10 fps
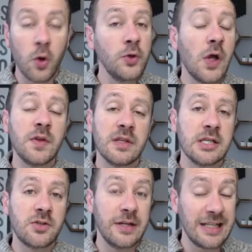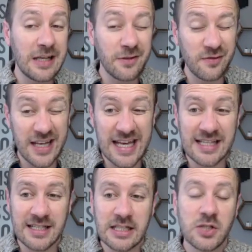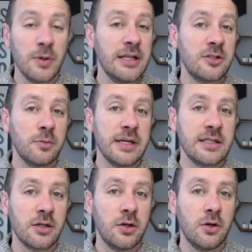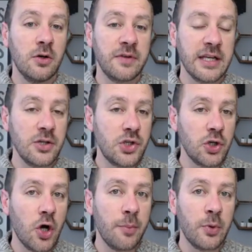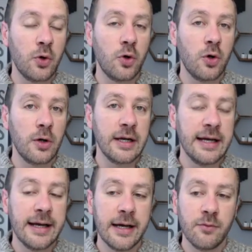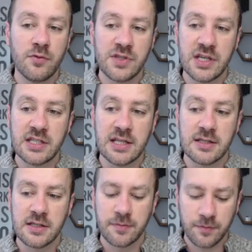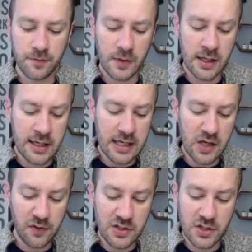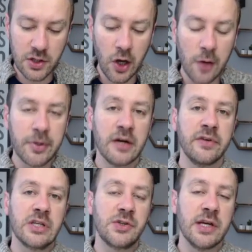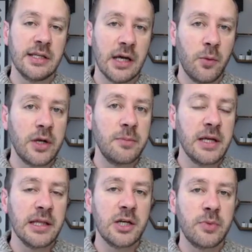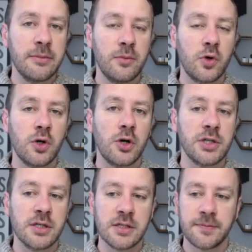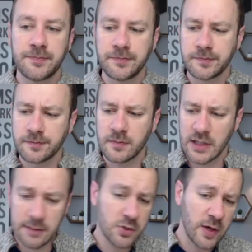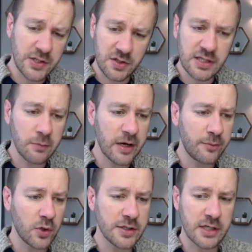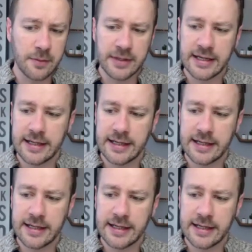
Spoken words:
hold on to this trade, even if it hits into a little bit of kind of chop or resistance. If it's not a perfect trade, I want to be a little bit more cautious. So as you see when I brought up